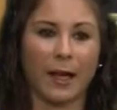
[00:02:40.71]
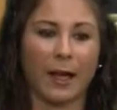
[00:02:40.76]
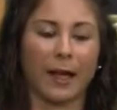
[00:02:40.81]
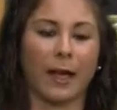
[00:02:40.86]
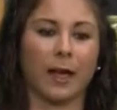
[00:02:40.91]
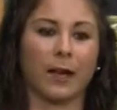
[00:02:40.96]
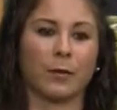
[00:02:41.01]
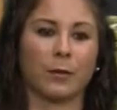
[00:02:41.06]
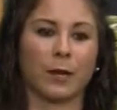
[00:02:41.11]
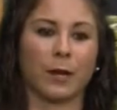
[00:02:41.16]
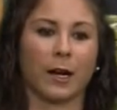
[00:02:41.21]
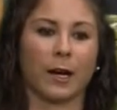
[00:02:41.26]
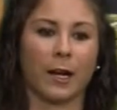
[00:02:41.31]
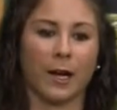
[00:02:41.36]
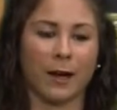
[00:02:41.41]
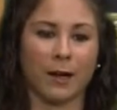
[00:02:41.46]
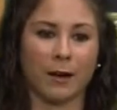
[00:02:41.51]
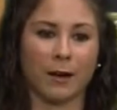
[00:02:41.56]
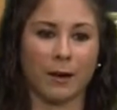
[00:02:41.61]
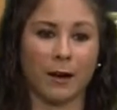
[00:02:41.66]
And we're going
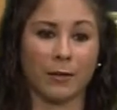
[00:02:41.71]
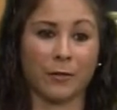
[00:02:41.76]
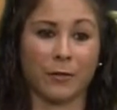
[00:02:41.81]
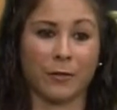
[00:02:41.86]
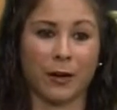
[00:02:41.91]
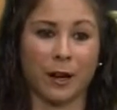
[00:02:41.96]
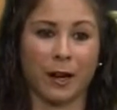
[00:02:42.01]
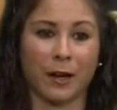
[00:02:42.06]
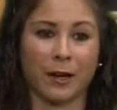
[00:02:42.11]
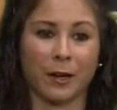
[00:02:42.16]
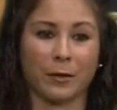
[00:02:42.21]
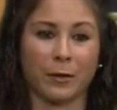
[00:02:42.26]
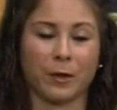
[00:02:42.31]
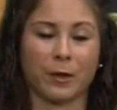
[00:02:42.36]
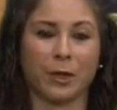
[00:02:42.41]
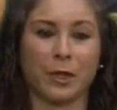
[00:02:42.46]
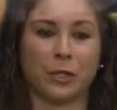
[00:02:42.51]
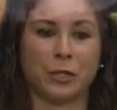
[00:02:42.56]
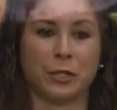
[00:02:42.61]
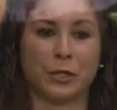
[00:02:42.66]
to end on Friday with
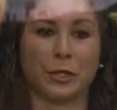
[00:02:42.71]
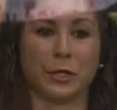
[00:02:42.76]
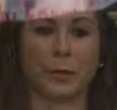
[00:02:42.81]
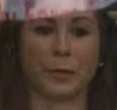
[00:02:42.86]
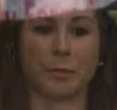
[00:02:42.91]
our Junior